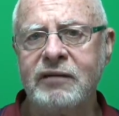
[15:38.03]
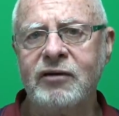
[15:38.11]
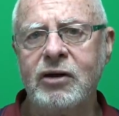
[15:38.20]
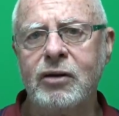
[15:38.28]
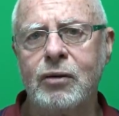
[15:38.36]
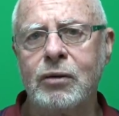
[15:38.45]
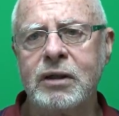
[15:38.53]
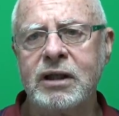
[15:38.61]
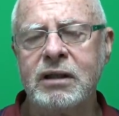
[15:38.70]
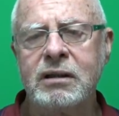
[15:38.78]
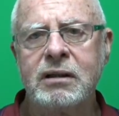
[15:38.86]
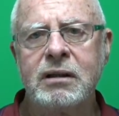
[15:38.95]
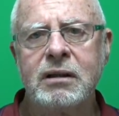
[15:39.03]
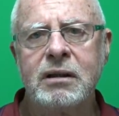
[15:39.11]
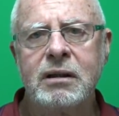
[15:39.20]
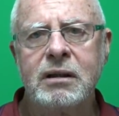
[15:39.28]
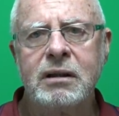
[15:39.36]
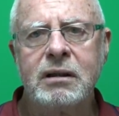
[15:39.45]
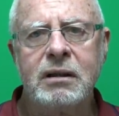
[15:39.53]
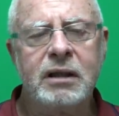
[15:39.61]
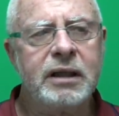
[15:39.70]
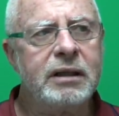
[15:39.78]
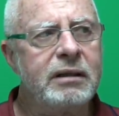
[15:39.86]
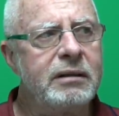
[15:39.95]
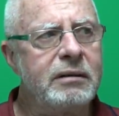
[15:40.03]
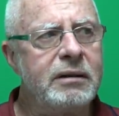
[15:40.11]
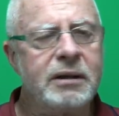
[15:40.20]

given an order, and